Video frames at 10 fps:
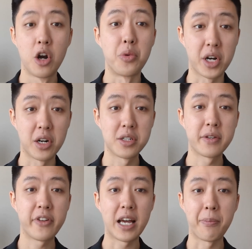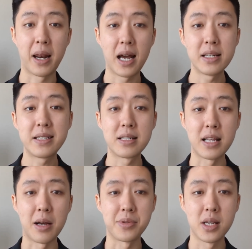Recursively apply the
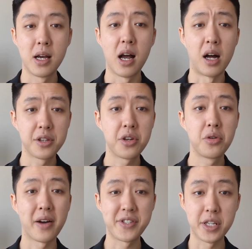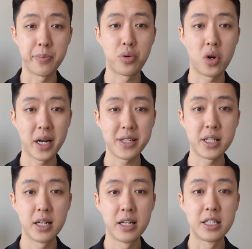steps until you have
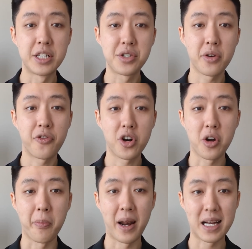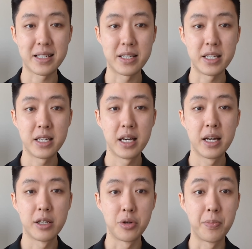suppressed the software complexity
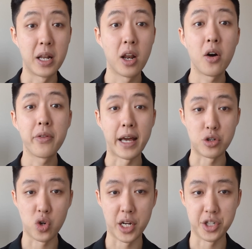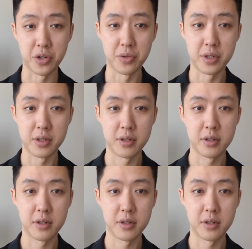to below that threshold.